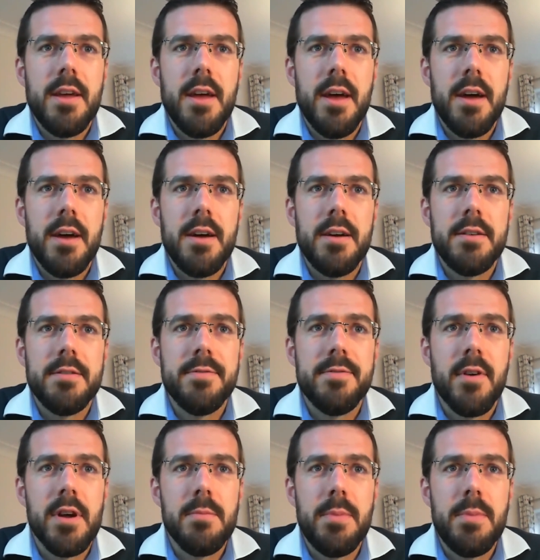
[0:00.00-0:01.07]
And
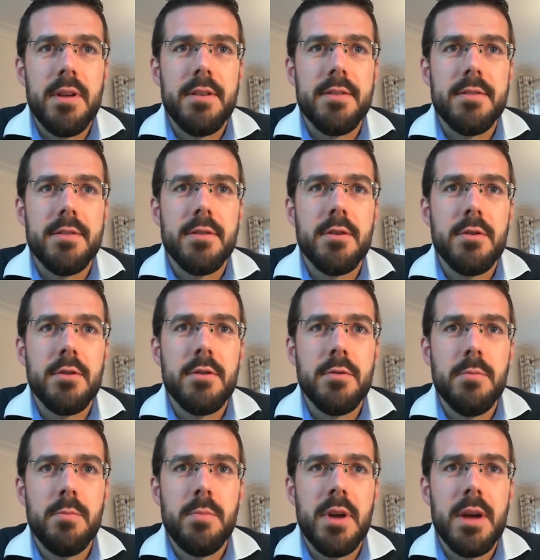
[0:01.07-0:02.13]
very pleased to
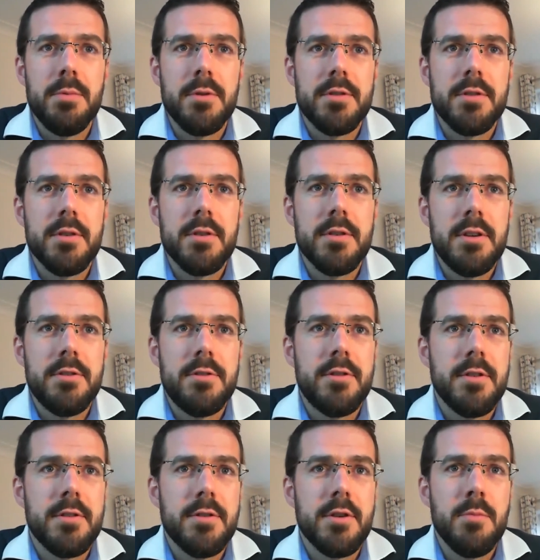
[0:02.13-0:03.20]
be able to
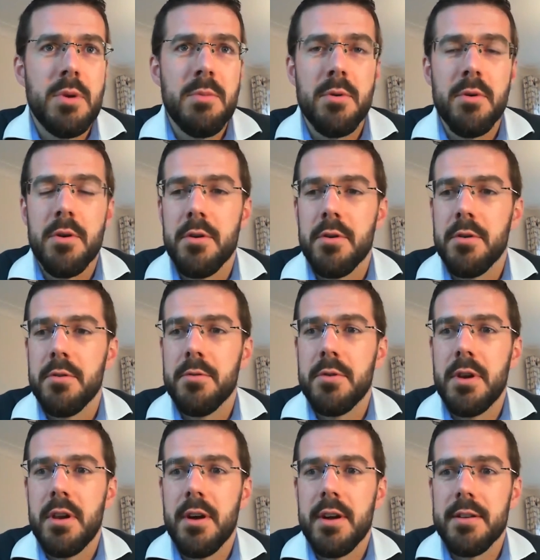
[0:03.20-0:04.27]
introduce two people who
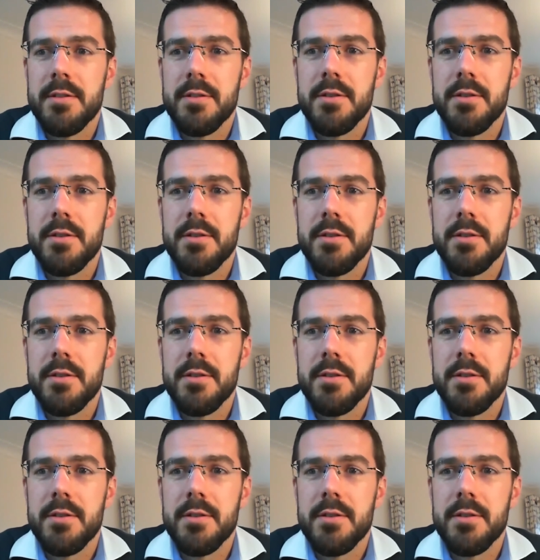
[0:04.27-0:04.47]
would like